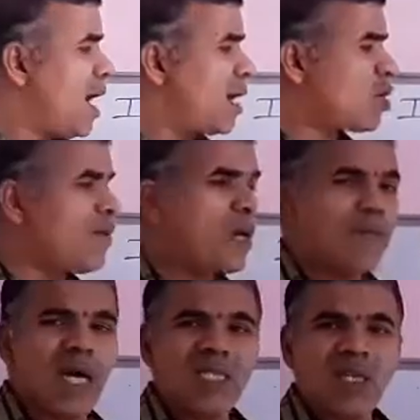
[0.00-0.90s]

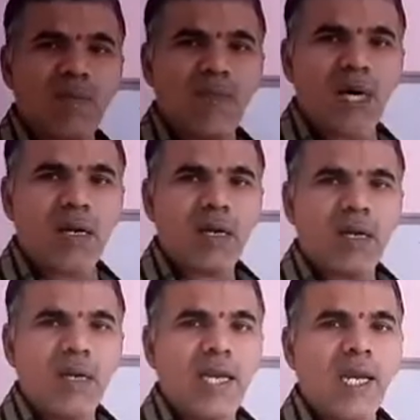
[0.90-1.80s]
Atomic mass
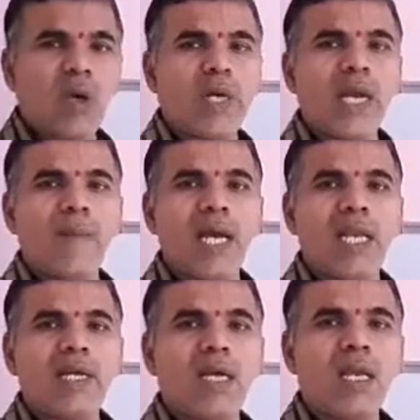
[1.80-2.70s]
number denoted
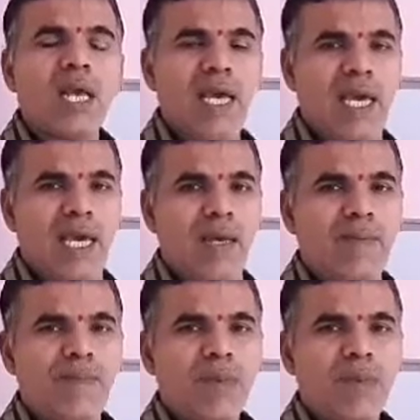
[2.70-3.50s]
by letter A.